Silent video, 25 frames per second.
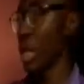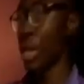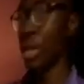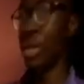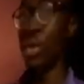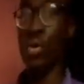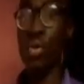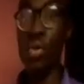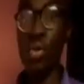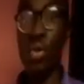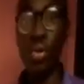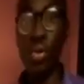
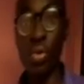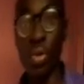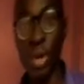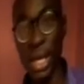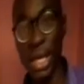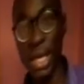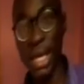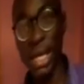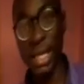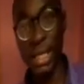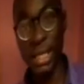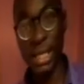you
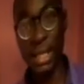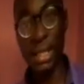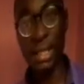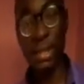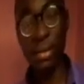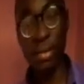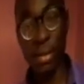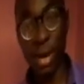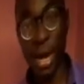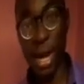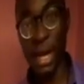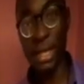
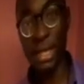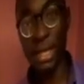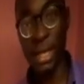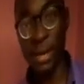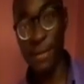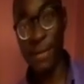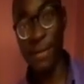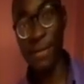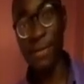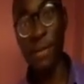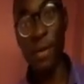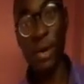eat rice
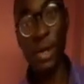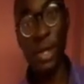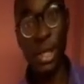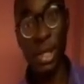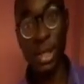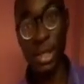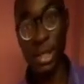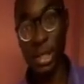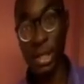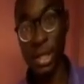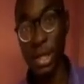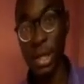every 4
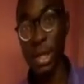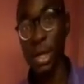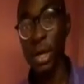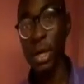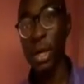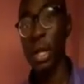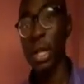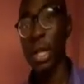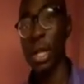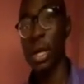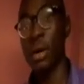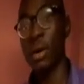days,
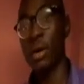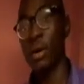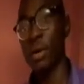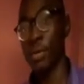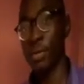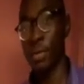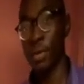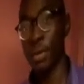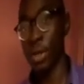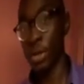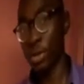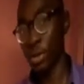
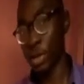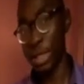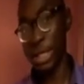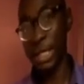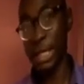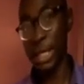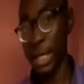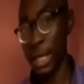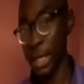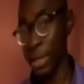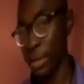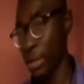now
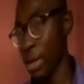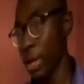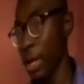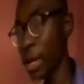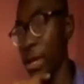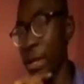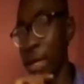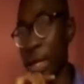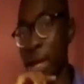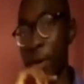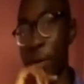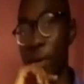just saying,
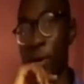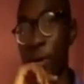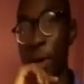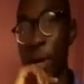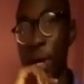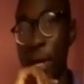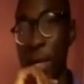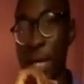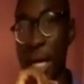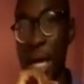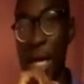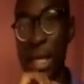now
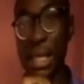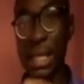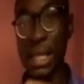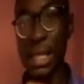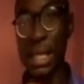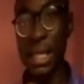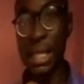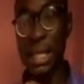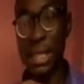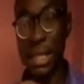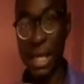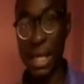that
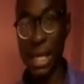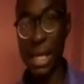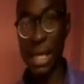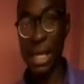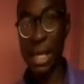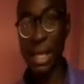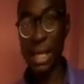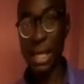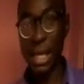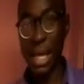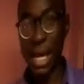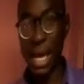is,
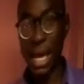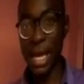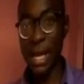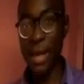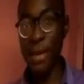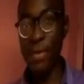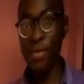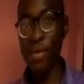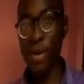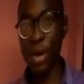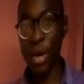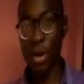
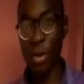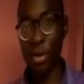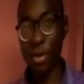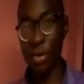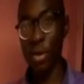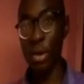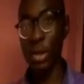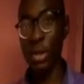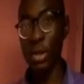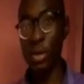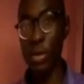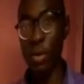if you are
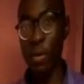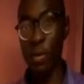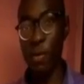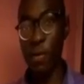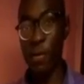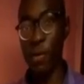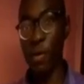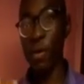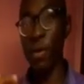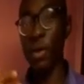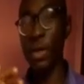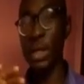going to look
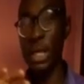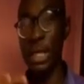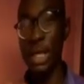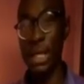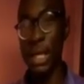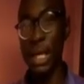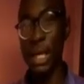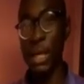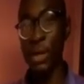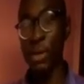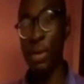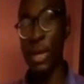for the
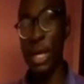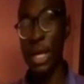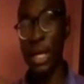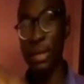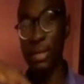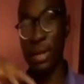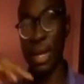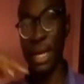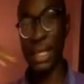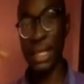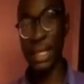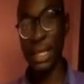day you
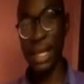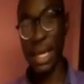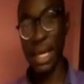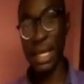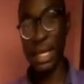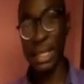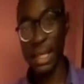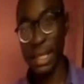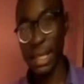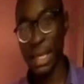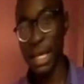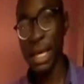eat rice
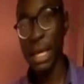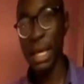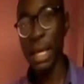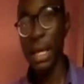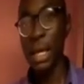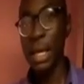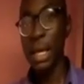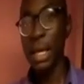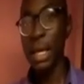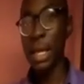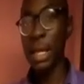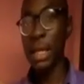next
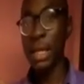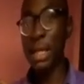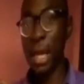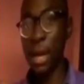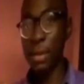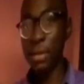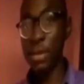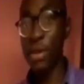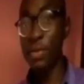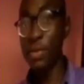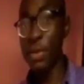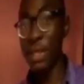in
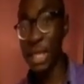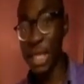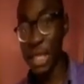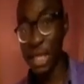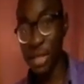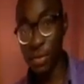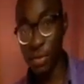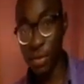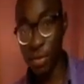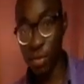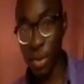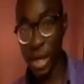terms of the
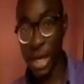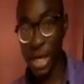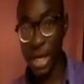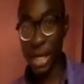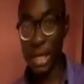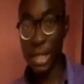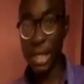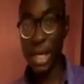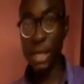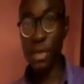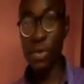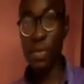days of the
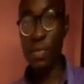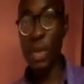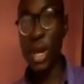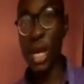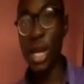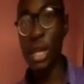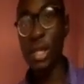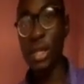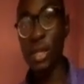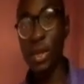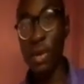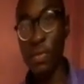week, then you
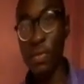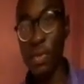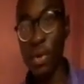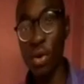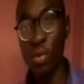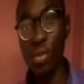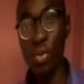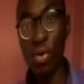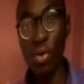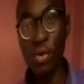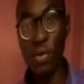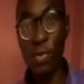make use of
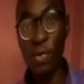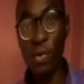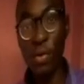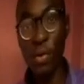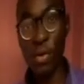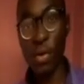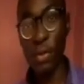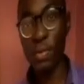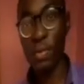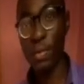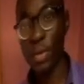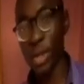your mode
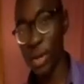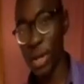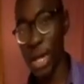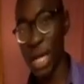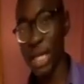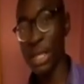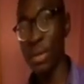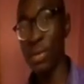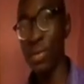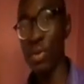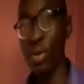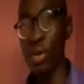4. So
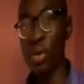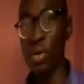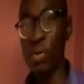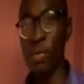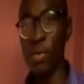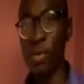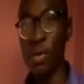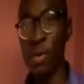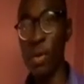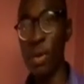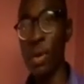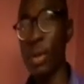that's a modulo
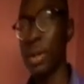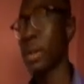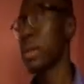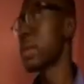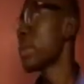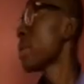4.